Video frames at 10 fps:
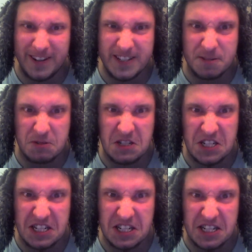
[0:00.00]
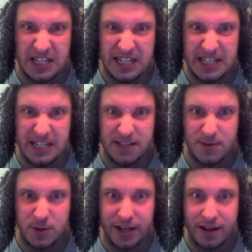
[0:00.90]
Here's some sexy ladies
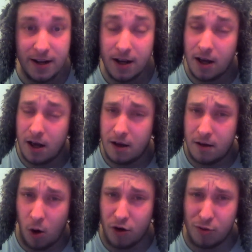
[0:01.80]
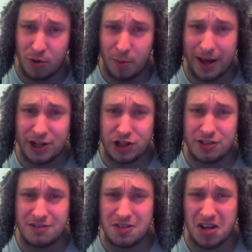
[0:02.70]
for you. Honourable
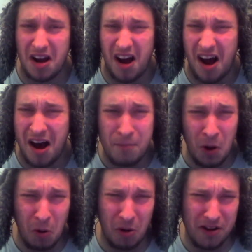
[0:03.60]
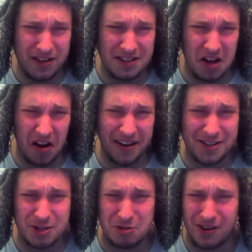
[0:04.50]
mentions. I'm not one of these
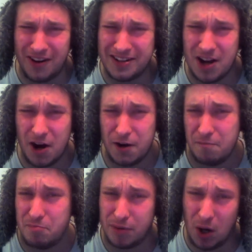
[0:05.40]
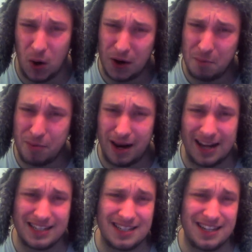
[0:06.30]
guys who likes kind of blonde
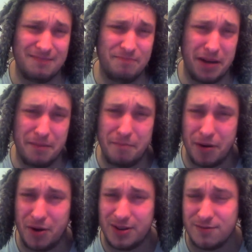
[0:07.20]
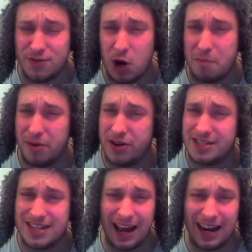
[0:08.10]
plastic bimbos with no
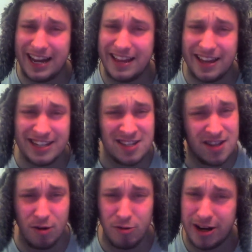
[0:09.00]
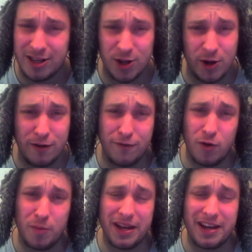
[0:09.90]
personality. They just don't really do it
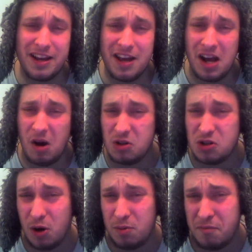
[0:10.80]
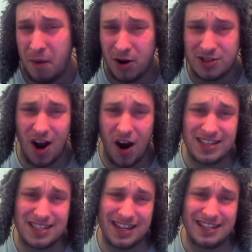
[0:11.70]
for me. On top of most
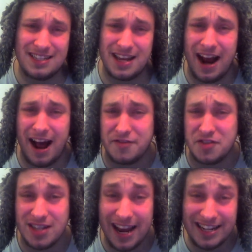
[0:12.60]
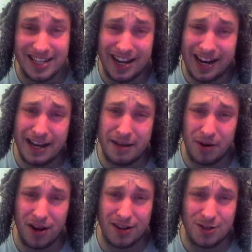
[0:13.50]
guys' lists, they'd have Stacey
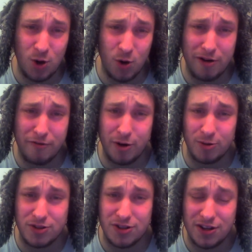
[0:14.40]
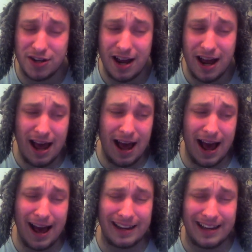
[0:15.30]
Keebler, Tori Wilson,
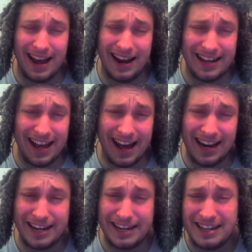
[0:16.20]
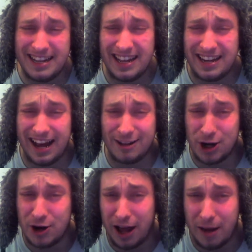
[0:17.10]
and Kelly Kelly. Now,
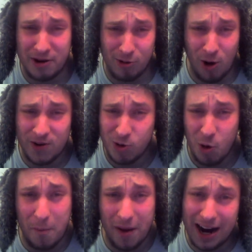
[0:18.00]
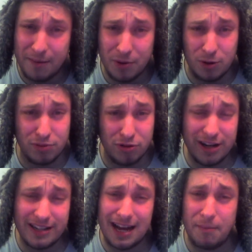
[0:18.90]
don't get me wrong, they're all bangable,
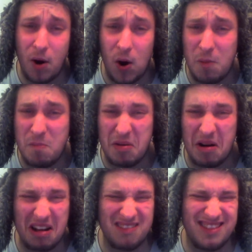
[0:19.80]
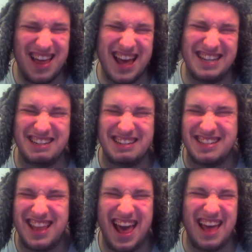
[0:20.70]
pretty damn hot, but they're
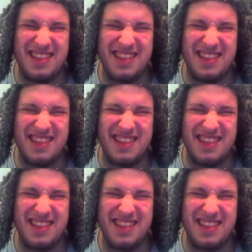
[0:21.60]
just there.